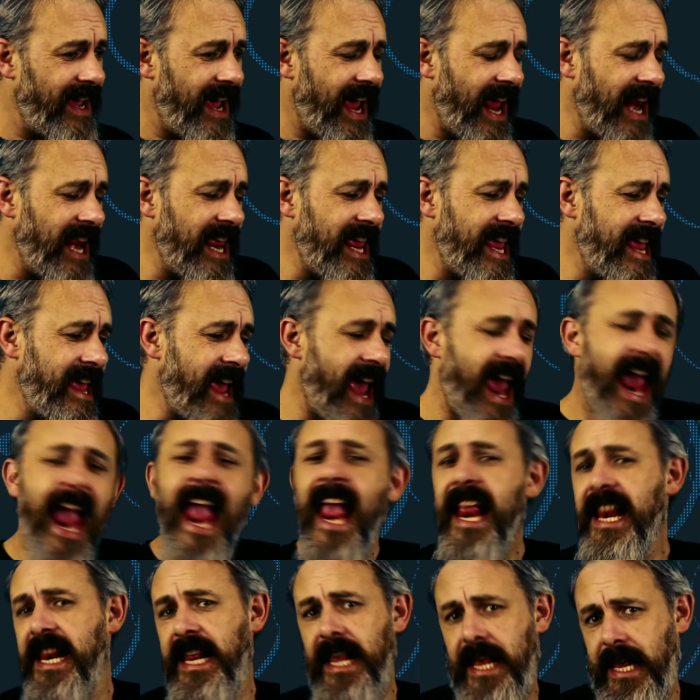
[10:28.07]
Any
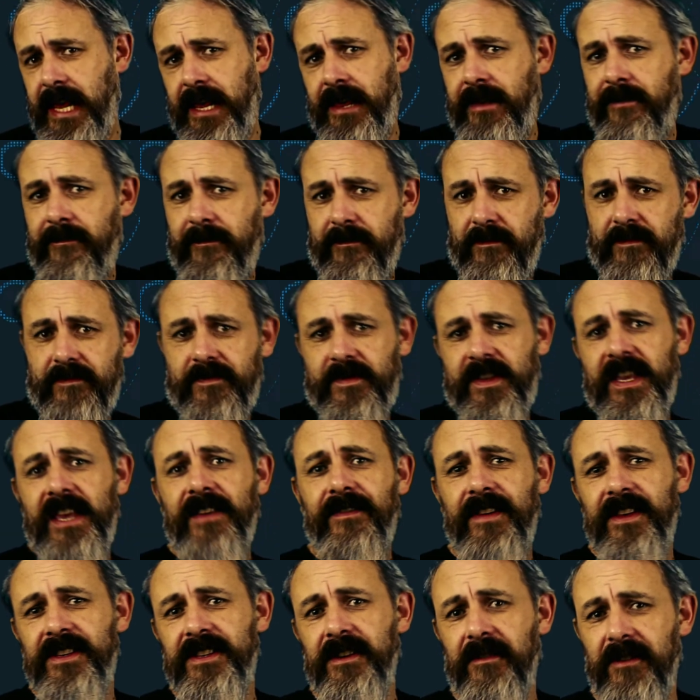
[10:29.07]

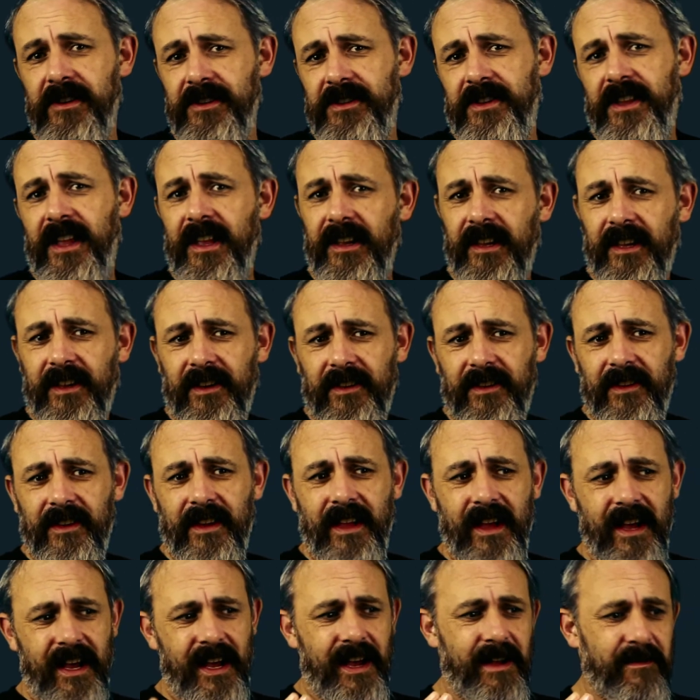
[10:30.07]
TV series that can
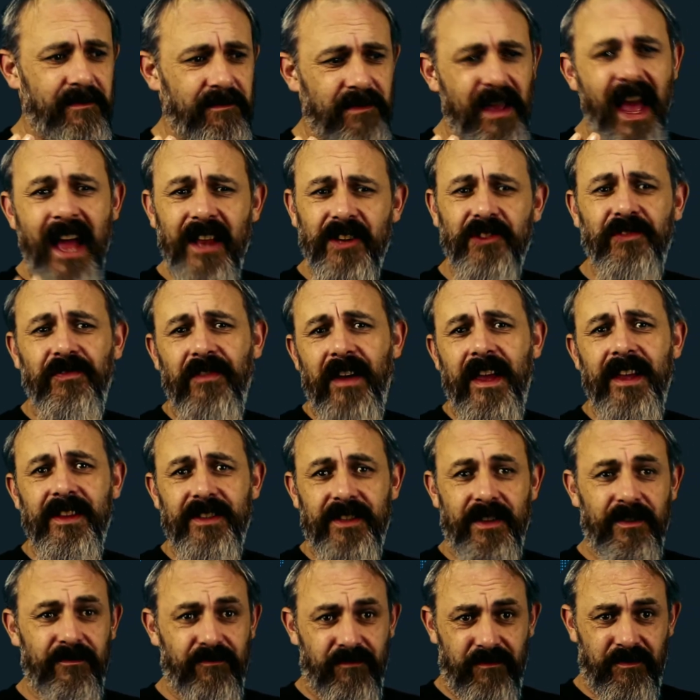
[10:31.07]

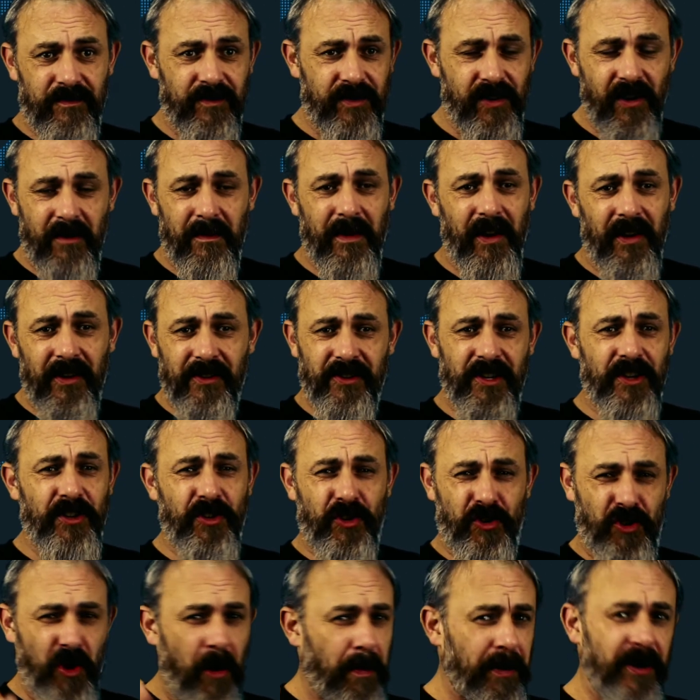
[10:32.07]
catchphrase the terminology
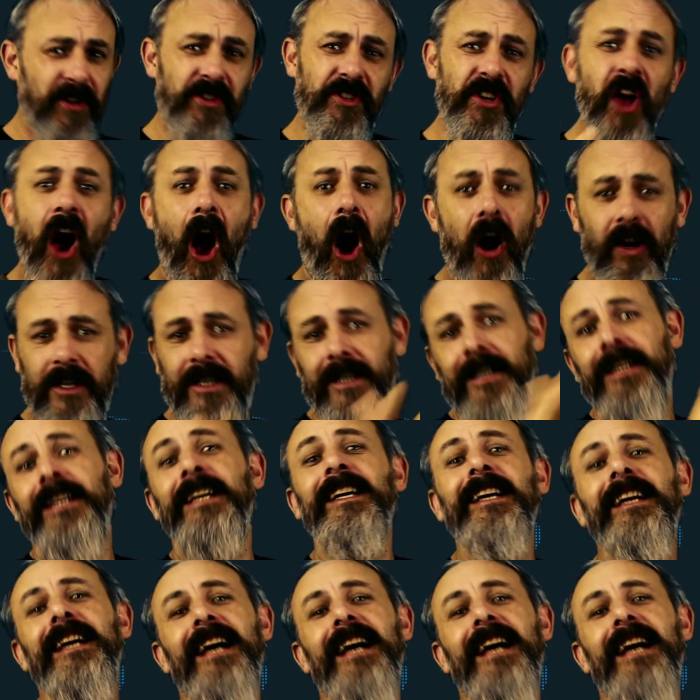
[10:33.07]
Jupiter's cock